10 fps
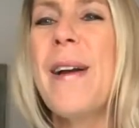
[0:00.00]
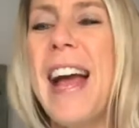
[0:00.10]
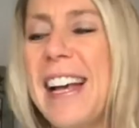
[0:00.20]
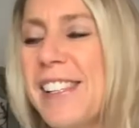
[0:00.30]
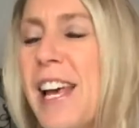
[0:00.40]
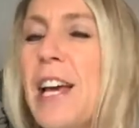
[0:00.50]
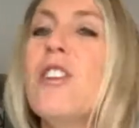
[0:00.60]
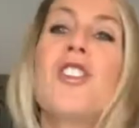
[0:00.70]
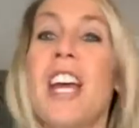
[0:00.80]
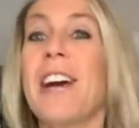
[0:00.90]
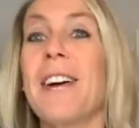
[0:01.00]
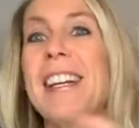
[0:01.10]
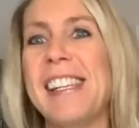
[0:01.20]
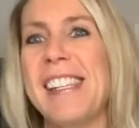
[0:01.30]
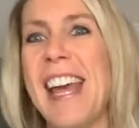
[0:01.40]
yes, Sharon
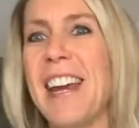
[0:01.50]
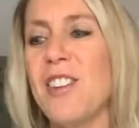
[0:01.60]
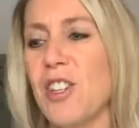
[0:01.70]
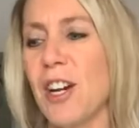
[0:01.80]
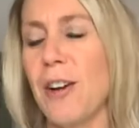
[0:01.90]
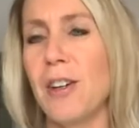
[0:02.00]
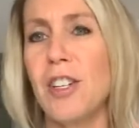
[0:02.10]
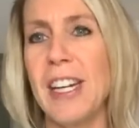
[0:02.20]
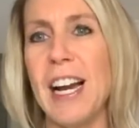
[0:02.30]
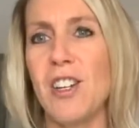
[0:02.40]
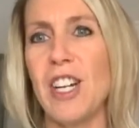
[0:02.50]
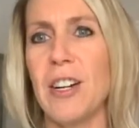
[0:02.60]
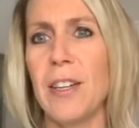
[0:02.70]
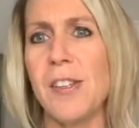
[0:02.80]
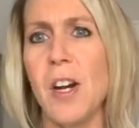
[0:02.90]
is saying Sher she got
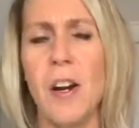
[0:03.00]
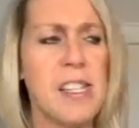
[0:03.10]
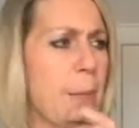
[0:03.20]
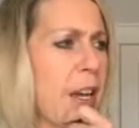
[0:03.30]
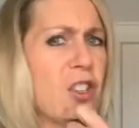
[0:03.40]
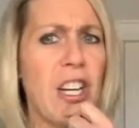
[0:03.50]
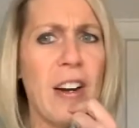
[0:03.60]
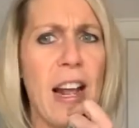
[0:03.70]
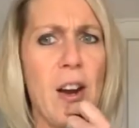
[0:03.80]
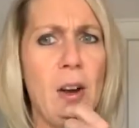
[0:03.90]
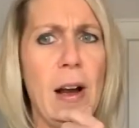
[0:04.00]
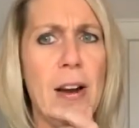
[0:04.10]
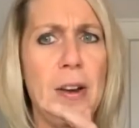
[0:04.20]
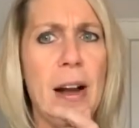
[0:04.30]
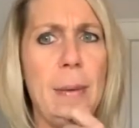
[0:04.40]
Sherilyn's card, because I'm like, Sharon, I don't know how
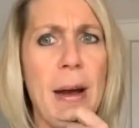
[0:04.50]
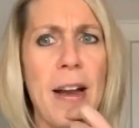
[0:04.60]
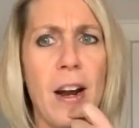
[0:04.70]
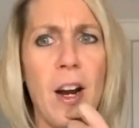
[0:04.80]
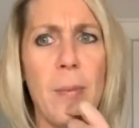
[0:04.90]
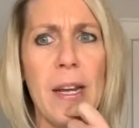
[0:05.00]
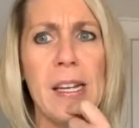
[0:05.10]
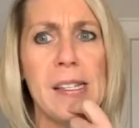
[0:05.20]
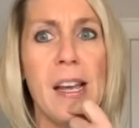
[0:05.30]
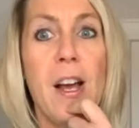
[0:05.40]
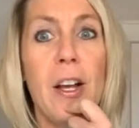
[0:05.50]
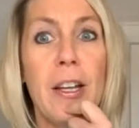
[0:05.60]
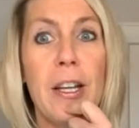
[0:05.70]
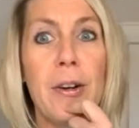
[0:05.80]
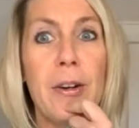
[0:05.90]
you got my card, because
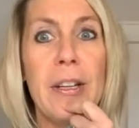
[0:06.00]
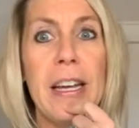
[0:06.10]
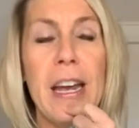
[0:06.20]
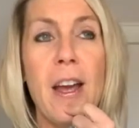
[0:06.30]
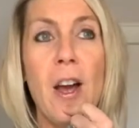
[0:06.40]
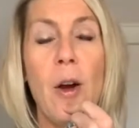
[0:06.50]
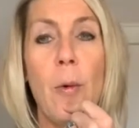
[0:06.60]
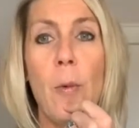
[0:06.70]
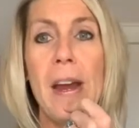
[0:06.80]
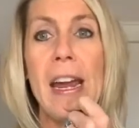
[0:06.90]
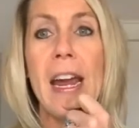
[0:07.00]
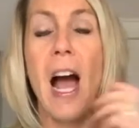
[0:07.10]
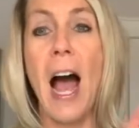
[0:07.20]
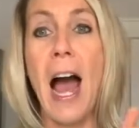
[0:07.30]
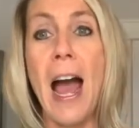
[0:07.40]
literally we,
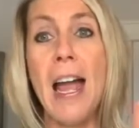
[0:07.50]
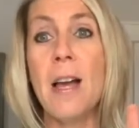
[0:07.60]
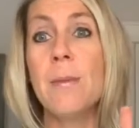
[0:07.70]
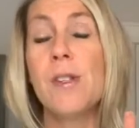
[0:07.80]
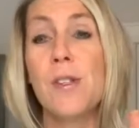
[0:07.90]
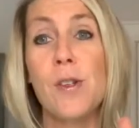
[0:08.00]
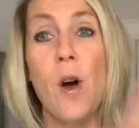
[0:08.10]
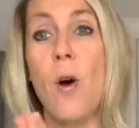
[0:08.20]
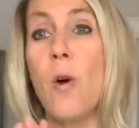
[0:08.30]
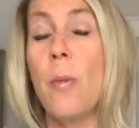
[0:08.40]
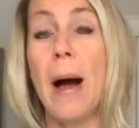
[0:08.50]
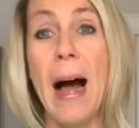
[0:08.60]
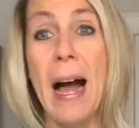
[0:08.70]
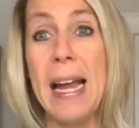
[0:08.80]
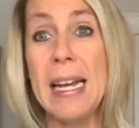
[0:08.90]
I am so
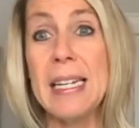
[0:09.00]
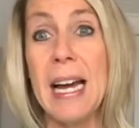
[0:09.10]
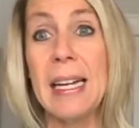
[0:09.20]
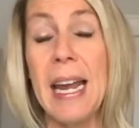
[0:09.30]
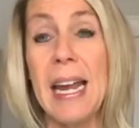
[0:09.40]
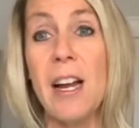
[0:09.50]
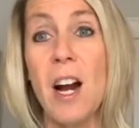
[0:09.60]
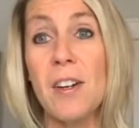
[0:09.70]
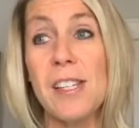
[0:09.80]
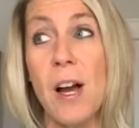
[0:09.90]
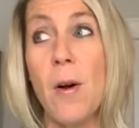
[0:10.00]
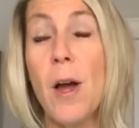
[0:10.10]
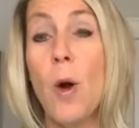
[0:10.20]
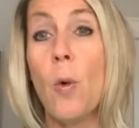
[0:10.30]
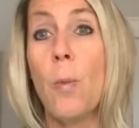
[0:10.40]
behind on getting cards out.
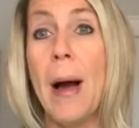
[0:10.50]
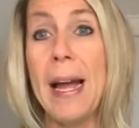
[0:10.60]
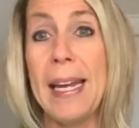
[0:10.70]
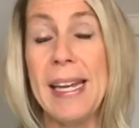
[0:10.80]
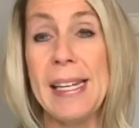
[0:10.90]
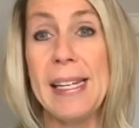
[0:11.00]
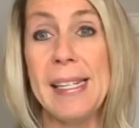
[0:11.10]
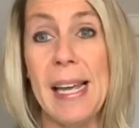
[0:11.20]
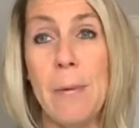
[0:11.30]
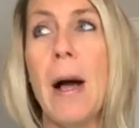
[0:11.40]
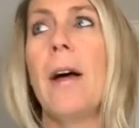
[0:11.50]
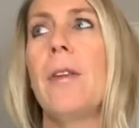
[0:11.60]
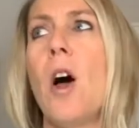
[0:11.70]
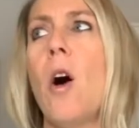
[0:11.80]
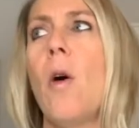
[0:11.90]
My kids, well,
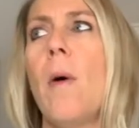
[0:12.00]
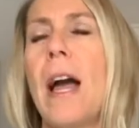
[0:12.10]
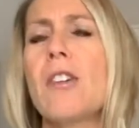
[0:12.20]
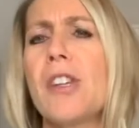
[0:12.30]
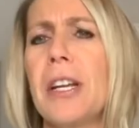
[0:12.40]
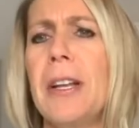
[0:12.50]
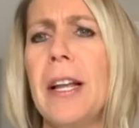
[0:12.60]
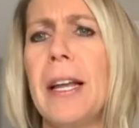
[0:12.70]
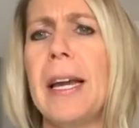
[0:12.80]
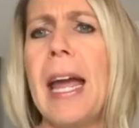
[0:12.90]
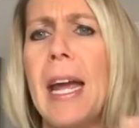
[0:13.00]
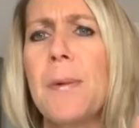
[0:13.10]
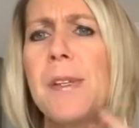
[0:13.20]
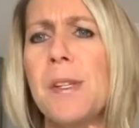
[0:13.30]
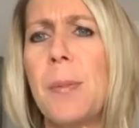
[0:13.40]
no, actually Lily. Cade
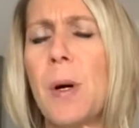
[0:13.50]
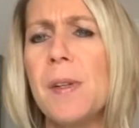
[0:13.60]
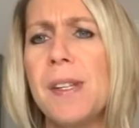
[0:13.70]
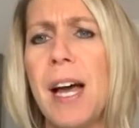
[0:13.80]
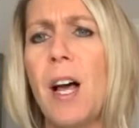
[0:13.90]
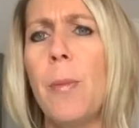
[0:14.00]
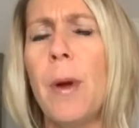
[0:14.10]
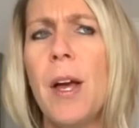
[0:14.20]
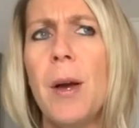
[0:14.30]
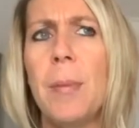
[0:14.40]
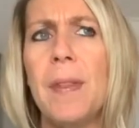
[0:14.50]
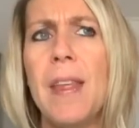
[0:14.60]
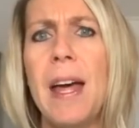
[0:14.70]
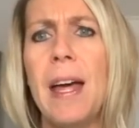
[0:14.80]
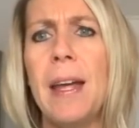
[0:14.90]
was supposed to help, but
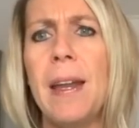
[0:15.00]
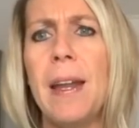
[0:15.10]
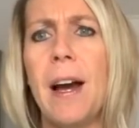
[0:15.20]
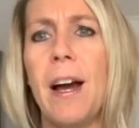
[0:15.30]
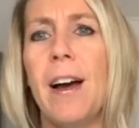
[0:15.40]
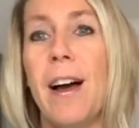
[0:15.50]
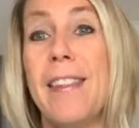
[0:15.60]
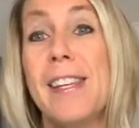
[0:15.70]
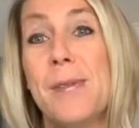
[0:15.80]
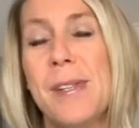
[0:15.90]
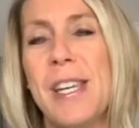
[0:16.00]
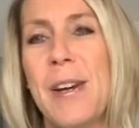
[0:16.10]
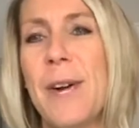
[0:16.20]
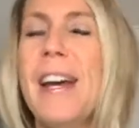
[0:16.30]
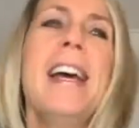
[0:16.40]
then, oh, this was
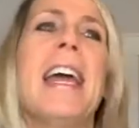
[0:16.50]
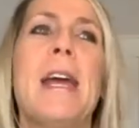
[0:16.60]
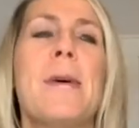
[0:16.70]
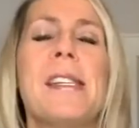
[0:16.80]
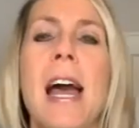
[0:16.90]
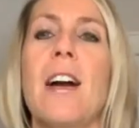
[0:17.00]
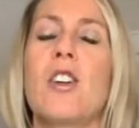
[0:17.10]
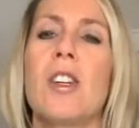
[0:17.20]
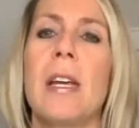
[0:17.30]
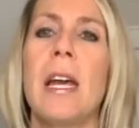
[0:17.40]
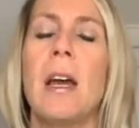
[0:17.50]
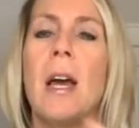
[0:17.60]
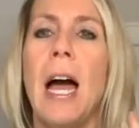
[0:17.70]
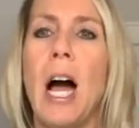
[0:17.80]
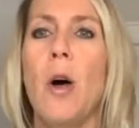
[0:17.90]
cute. He was actually
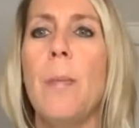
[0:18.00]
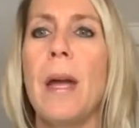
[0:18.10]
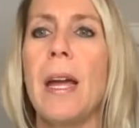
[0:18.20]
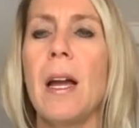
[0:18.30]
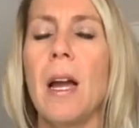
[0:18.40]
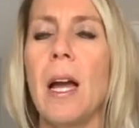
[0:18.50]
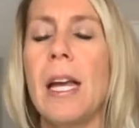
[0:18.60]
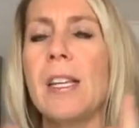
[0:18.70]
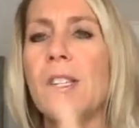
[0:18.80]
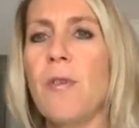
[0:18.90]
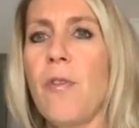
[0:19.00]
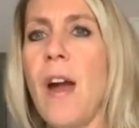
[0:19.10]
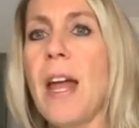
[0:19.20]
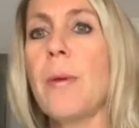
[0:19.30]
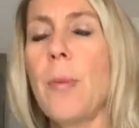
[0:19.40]
helping his
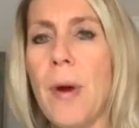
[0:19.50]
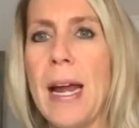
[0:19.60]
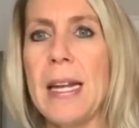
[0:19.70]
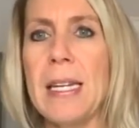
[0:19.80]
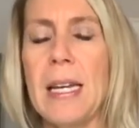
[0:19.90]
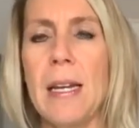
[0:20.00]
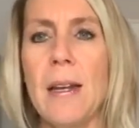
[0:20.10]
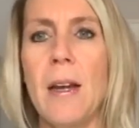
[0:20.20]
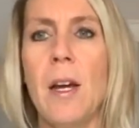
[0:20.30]
friend Brandon